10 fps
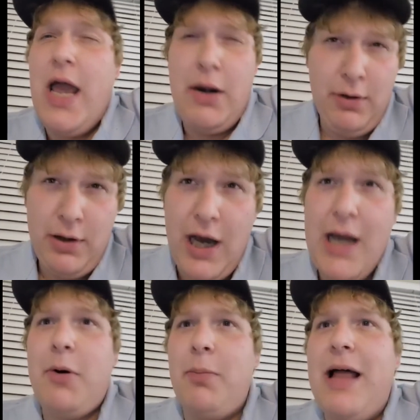and
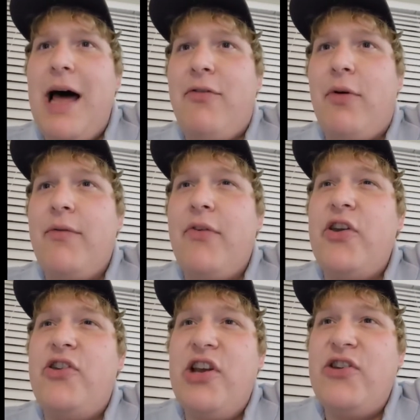reliable platform for
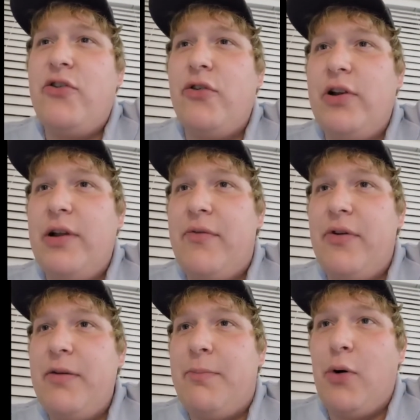the digital
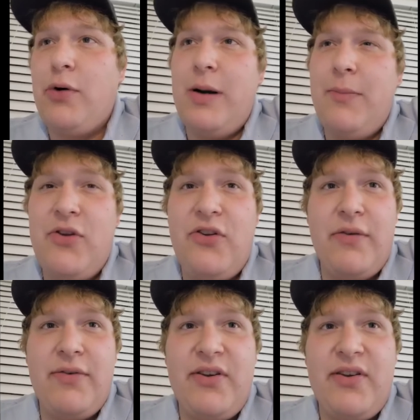delivery of programs and
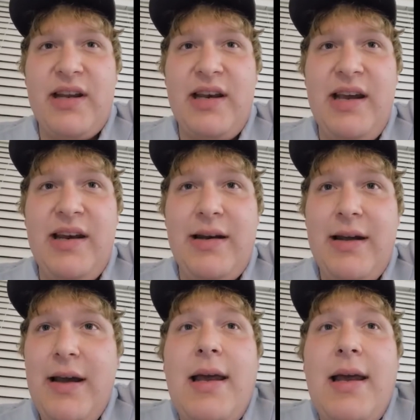services to Canadians.